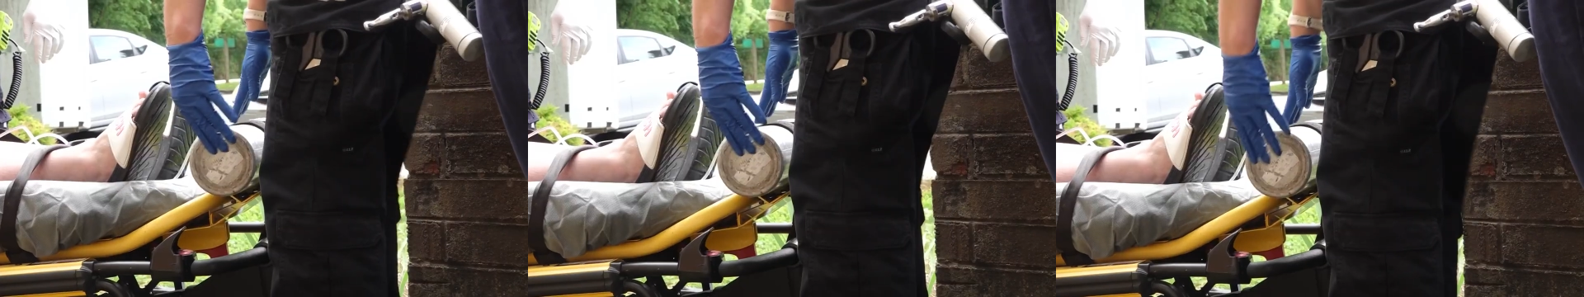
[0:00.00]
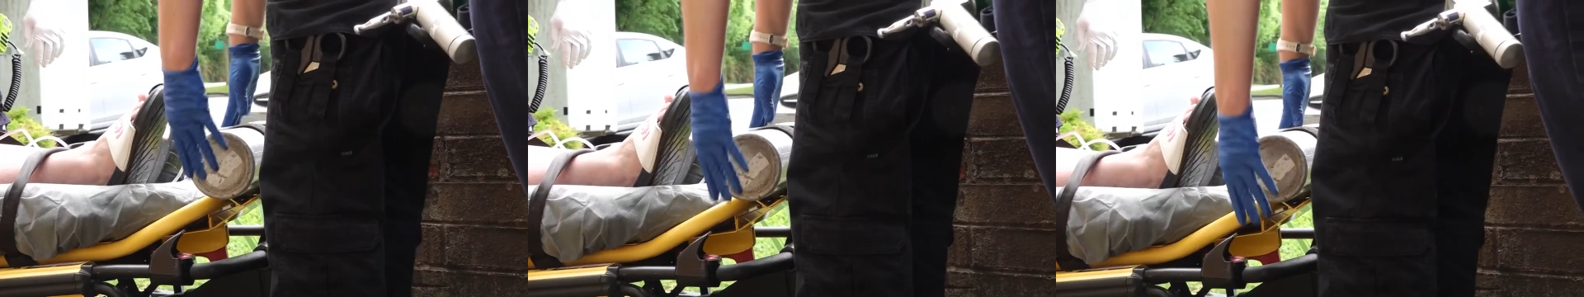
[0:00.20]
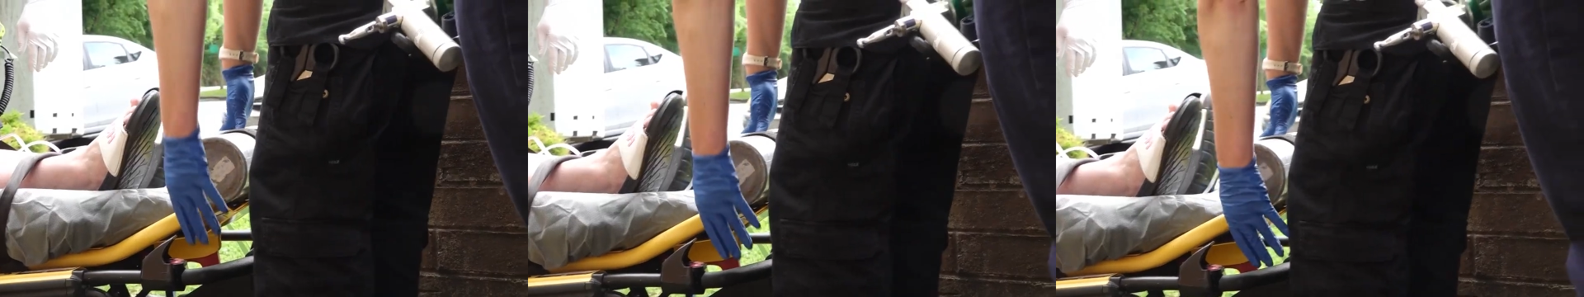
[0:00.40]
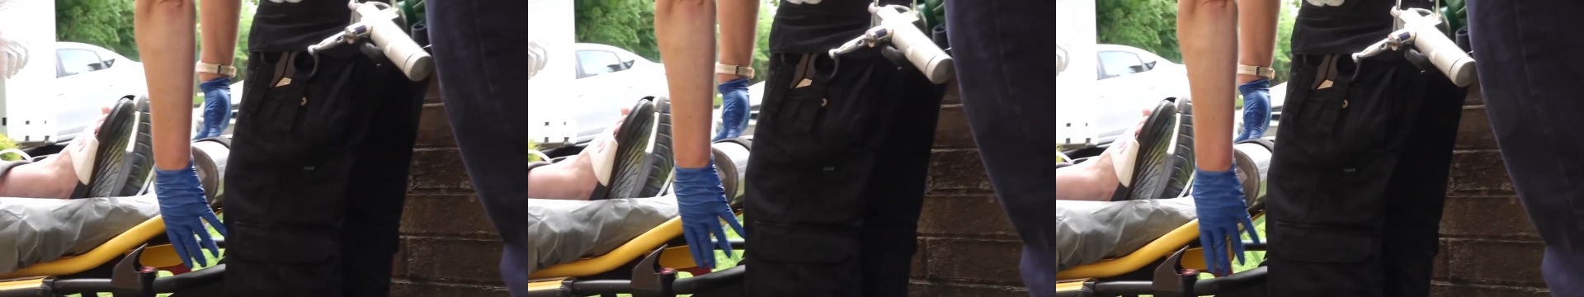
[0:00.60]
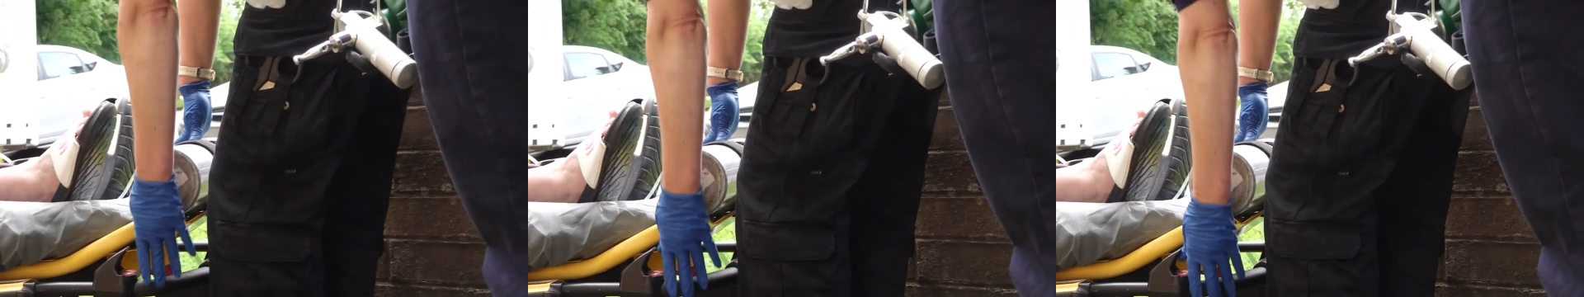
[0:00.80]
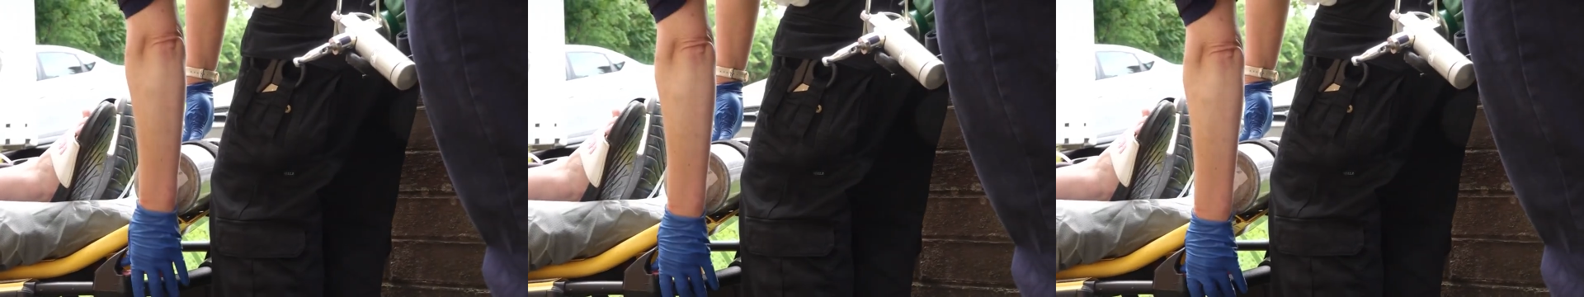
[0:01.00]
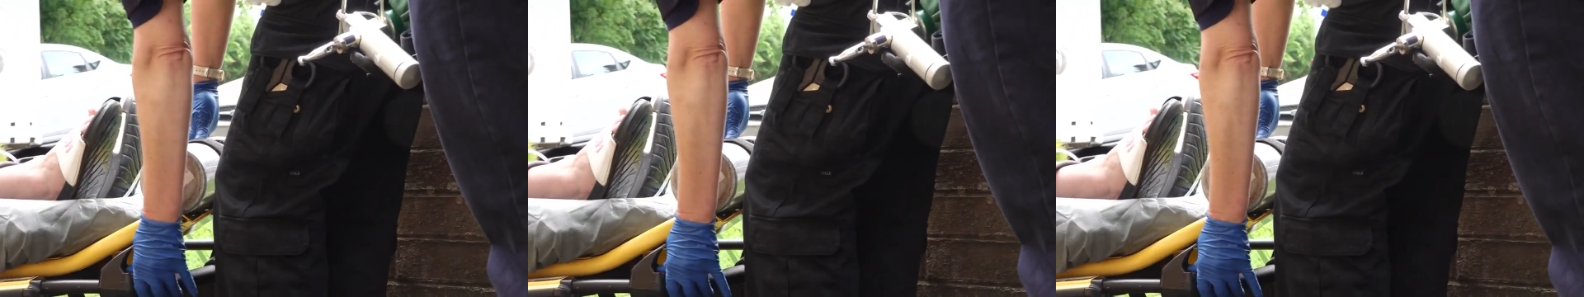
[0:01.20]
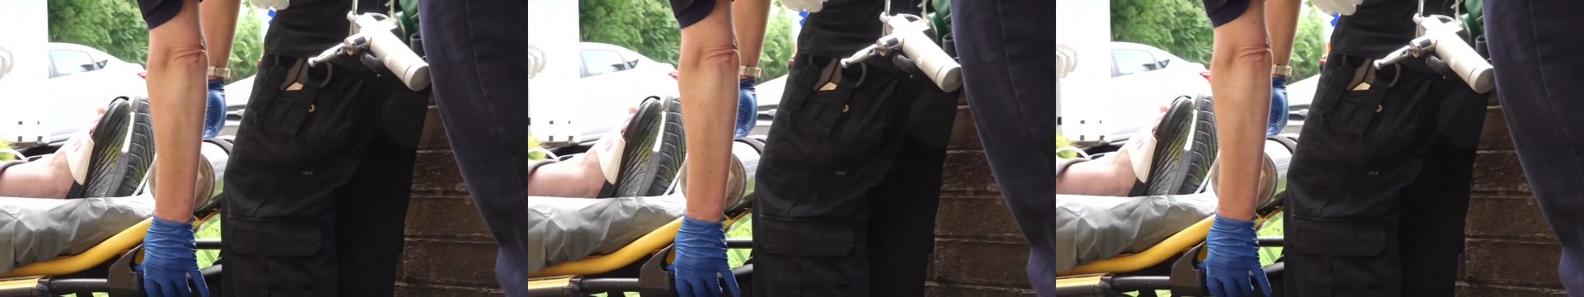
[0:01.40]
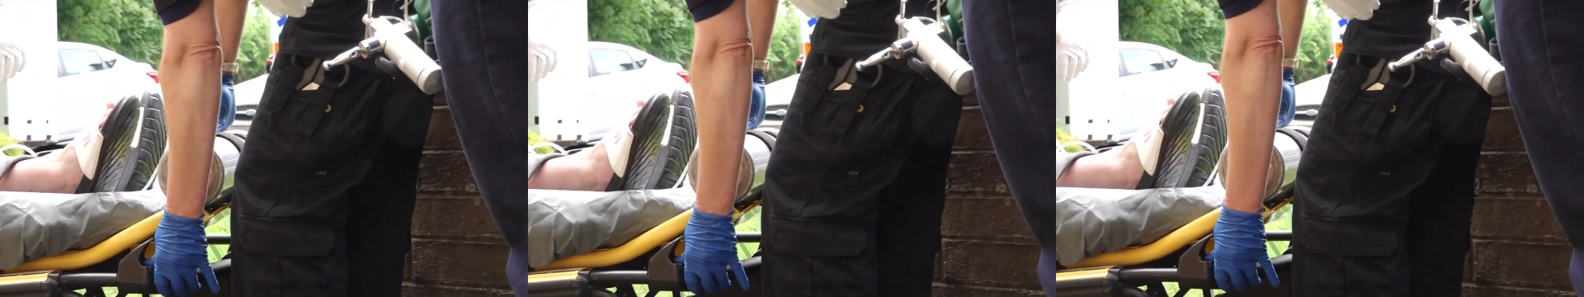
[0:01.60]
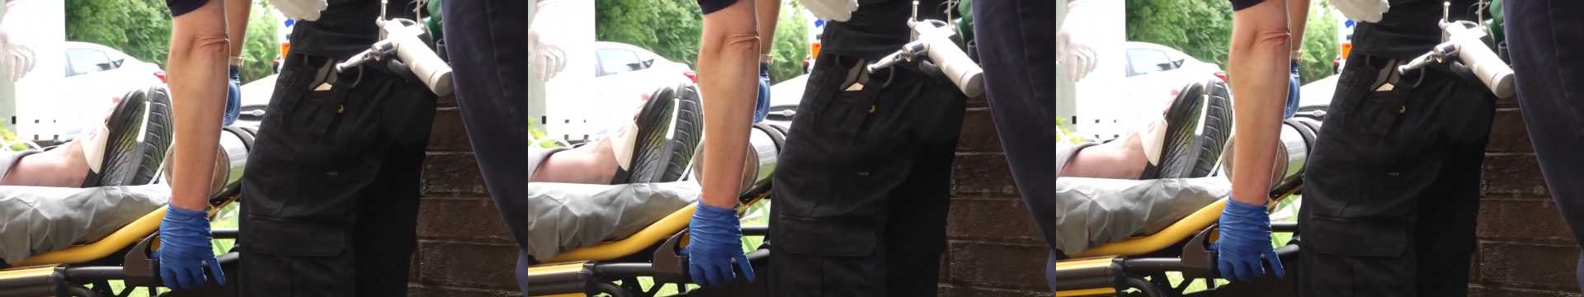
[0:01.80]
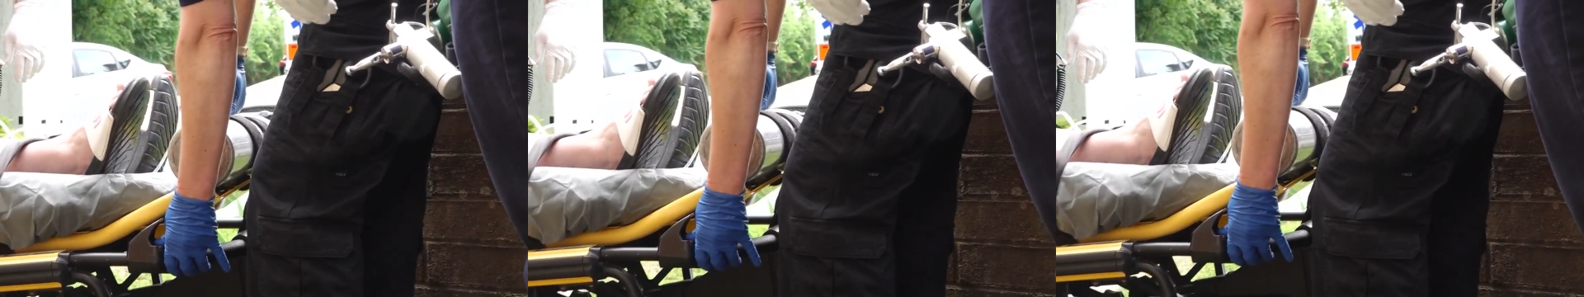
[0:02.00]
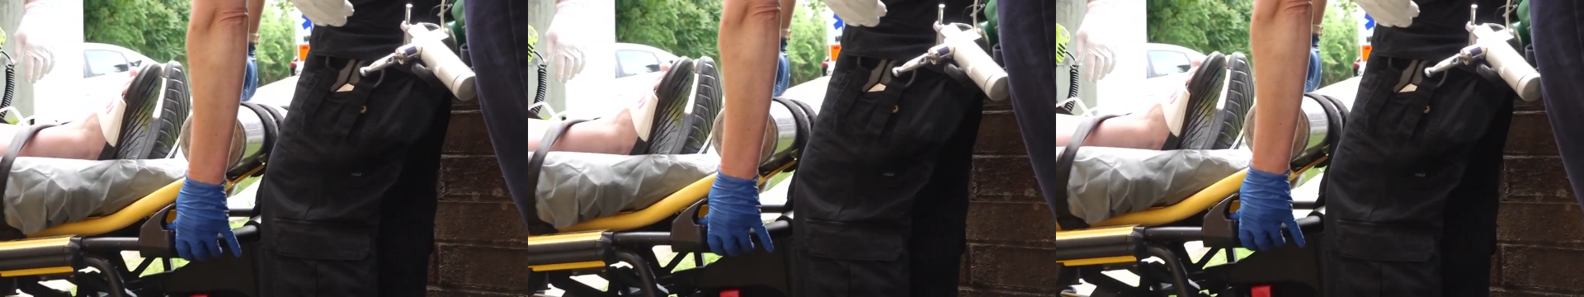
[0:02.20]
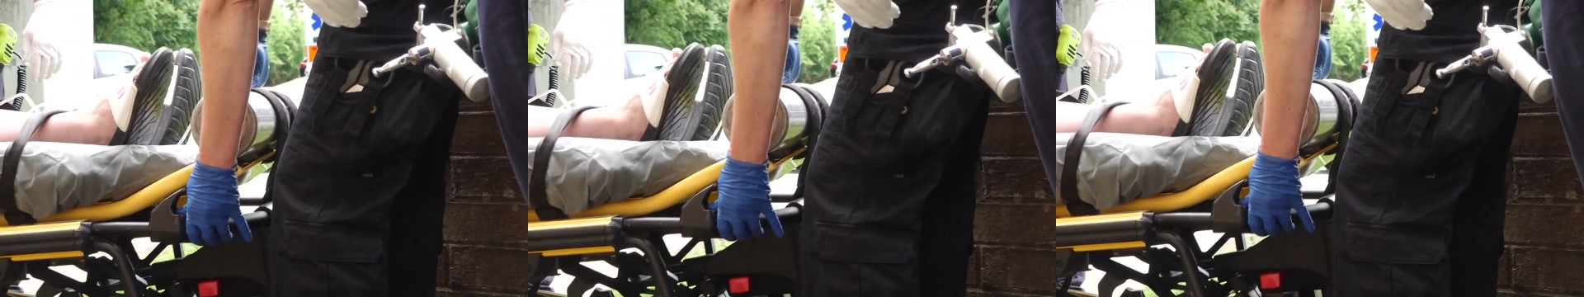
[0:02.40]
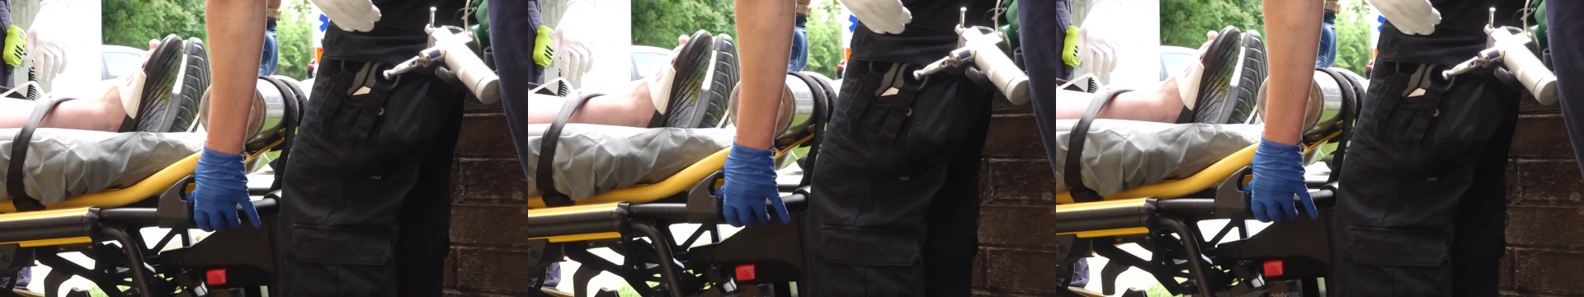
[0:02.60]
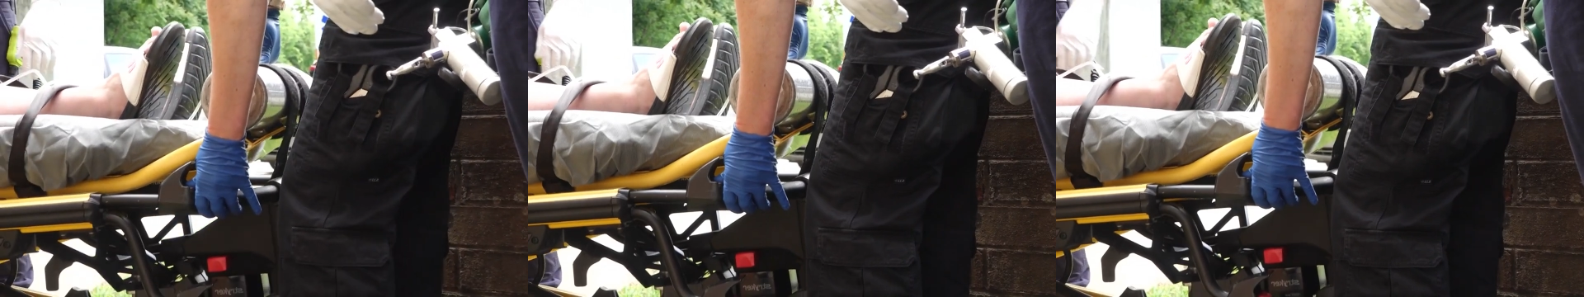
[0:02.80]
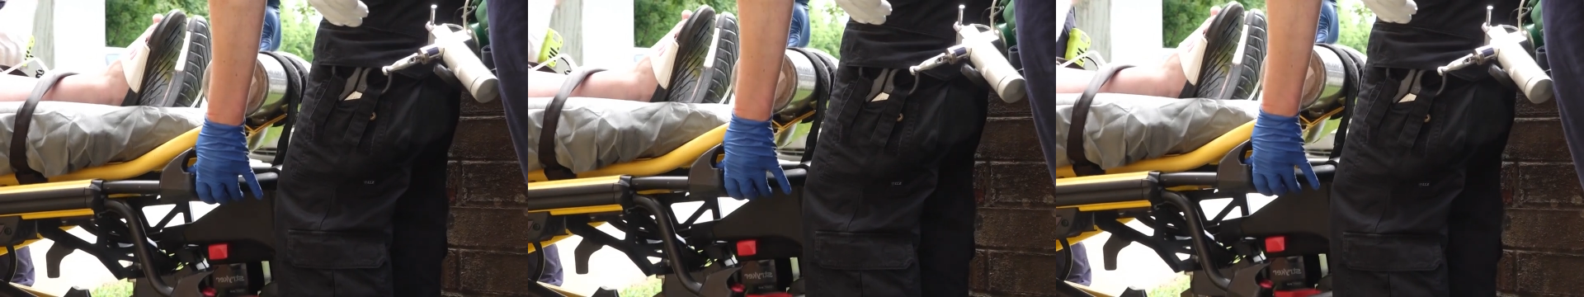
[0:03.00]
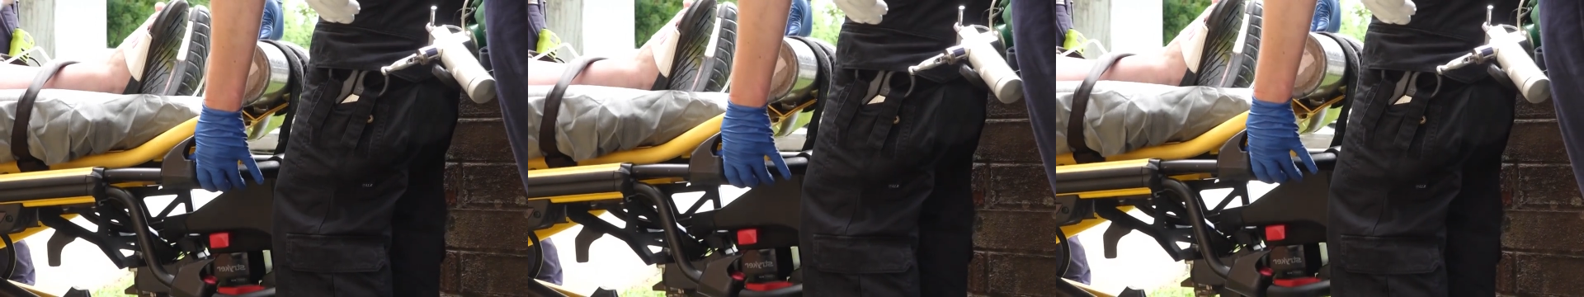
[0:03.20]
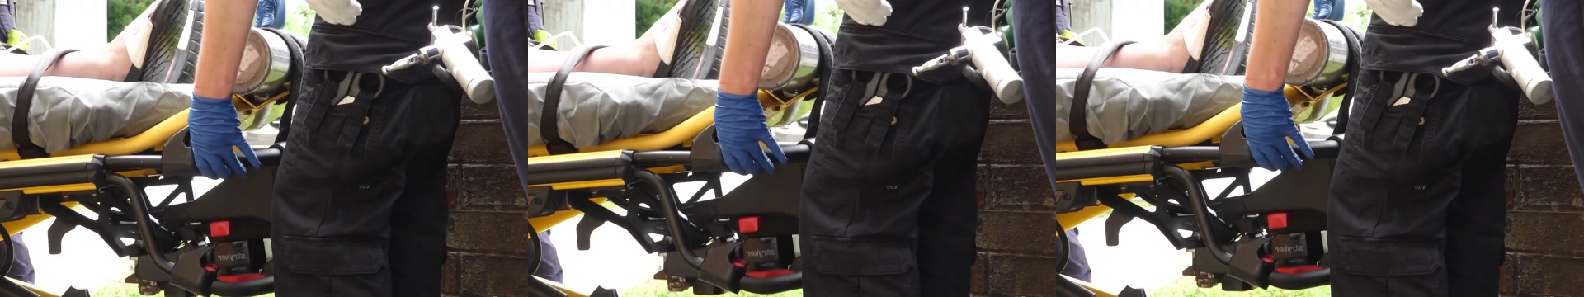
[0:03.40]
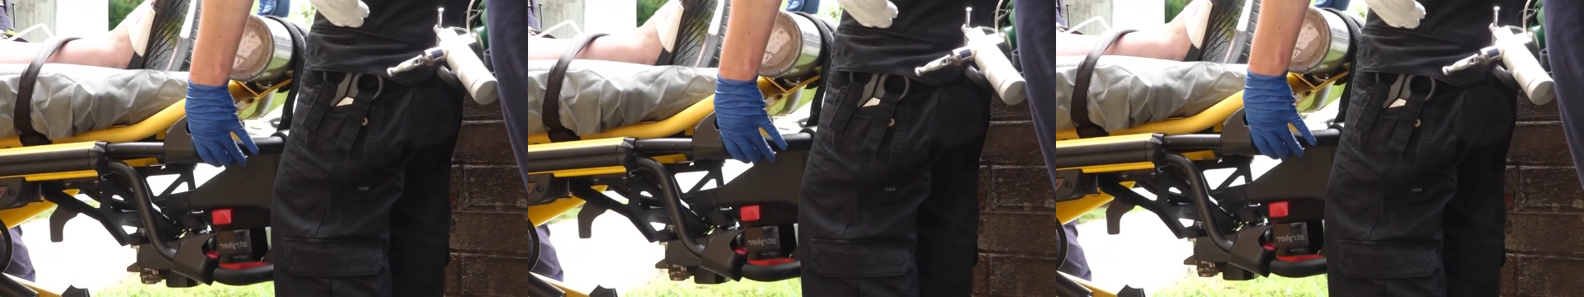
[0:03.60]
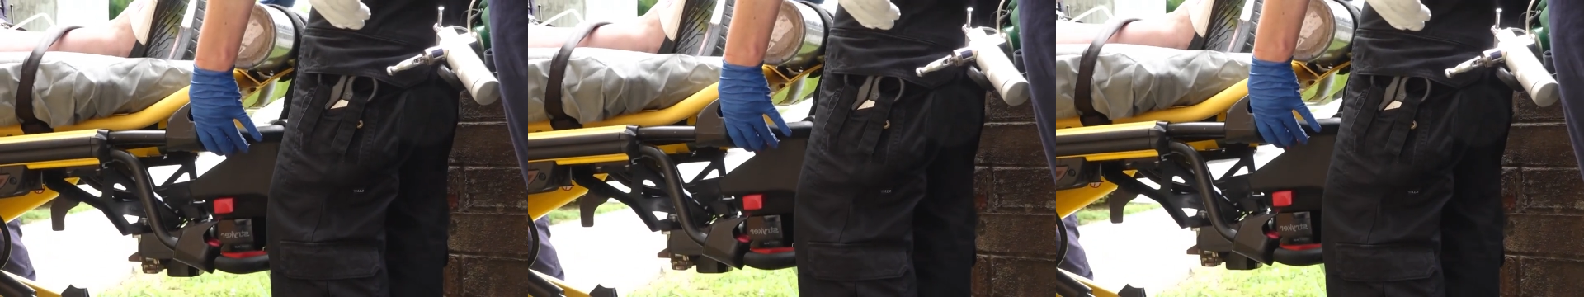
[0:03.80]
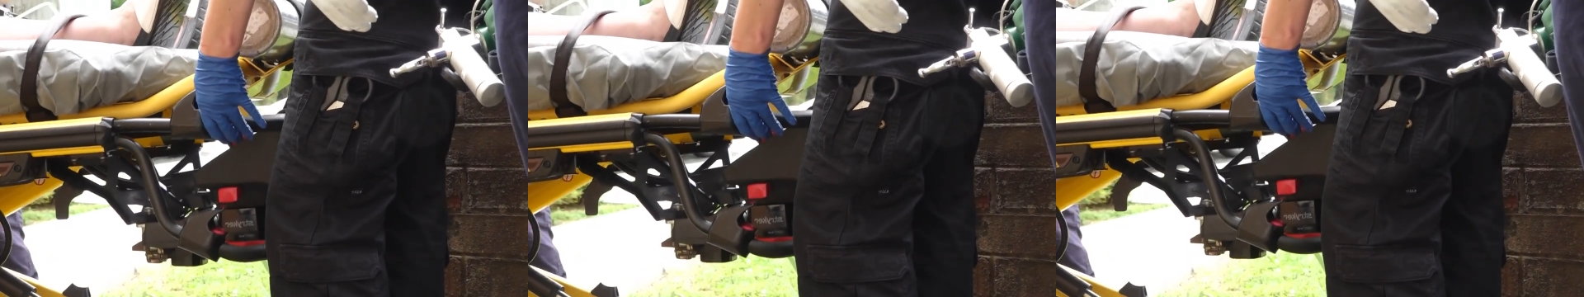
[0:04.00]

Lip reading: (no speaker visible)